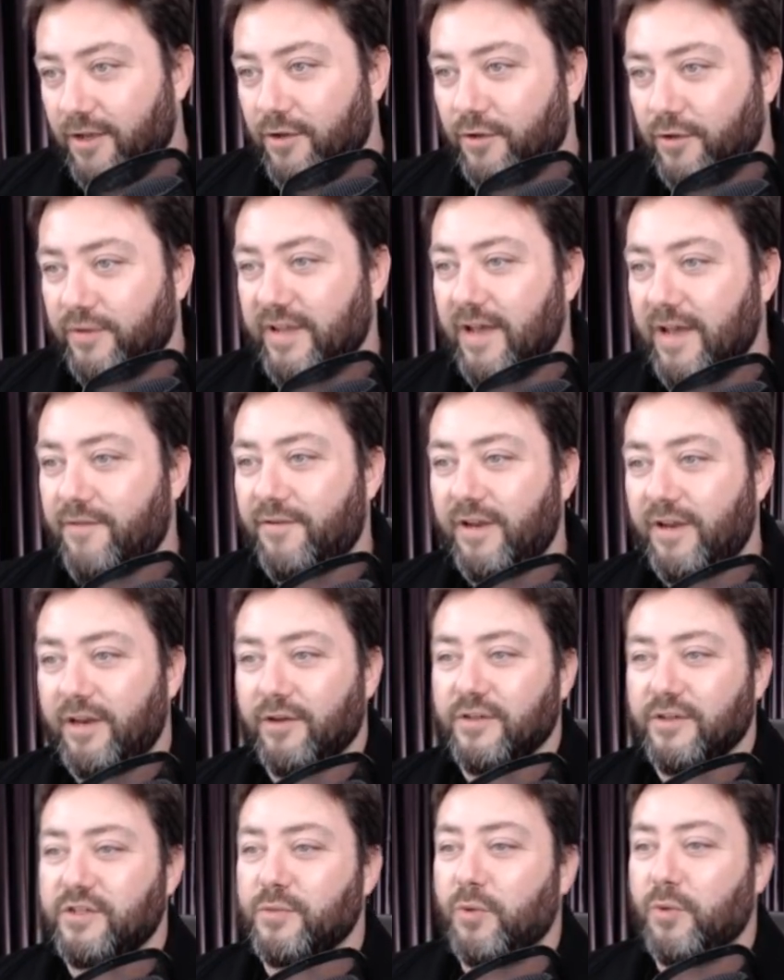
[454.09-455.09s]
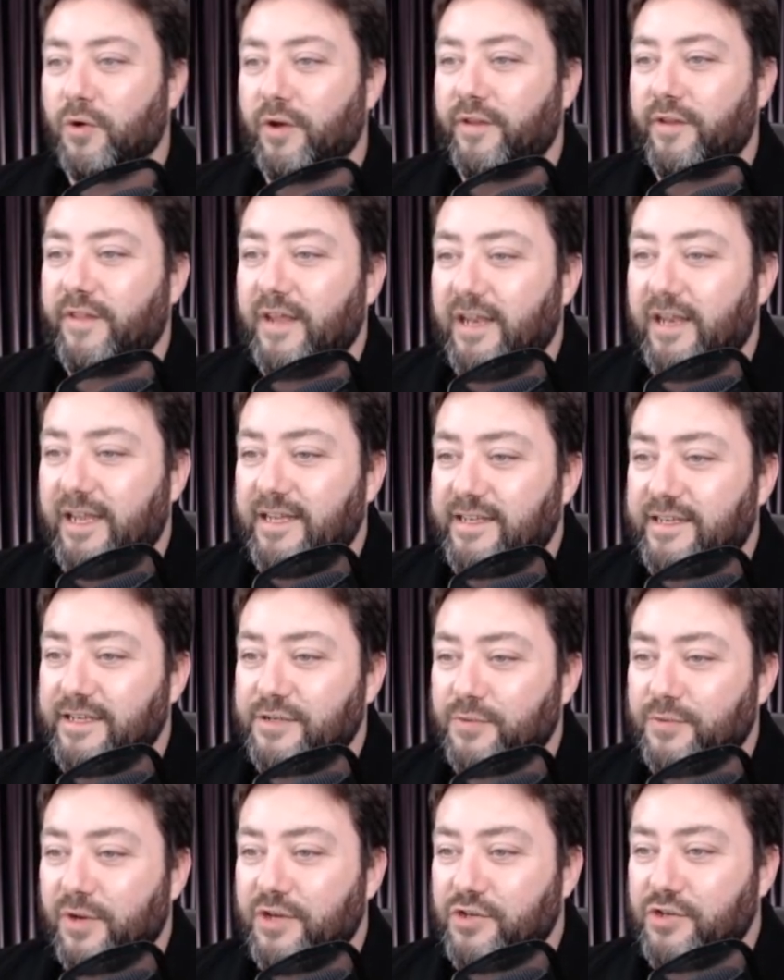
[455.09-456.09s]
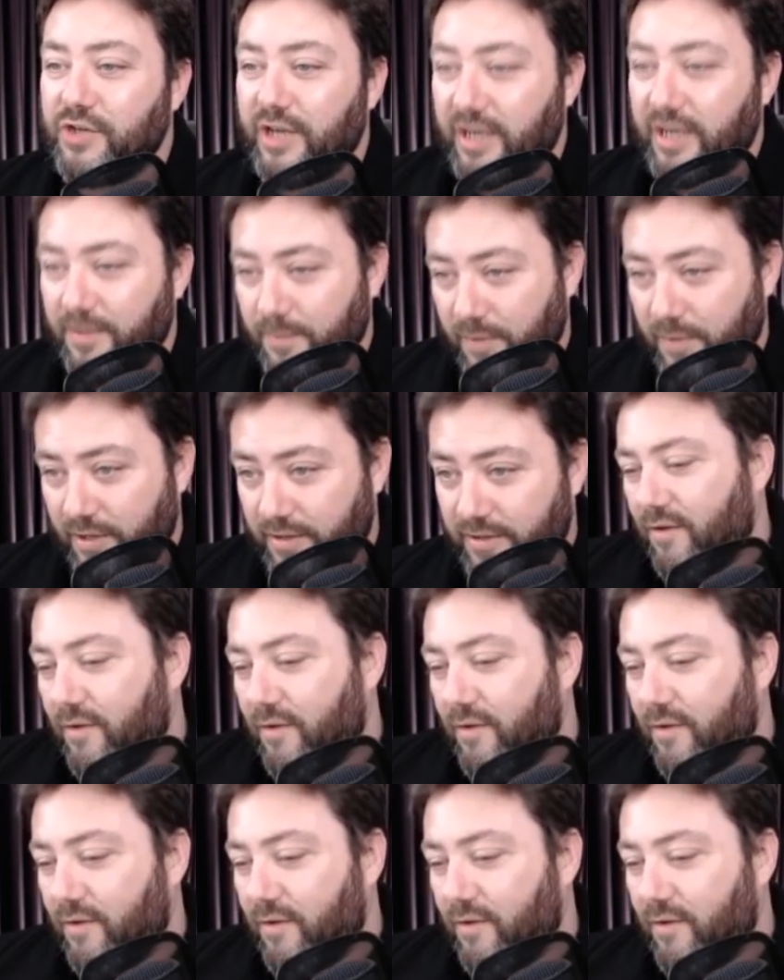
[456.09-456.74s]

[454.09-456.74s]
You're definitely not supporting the elitist regime.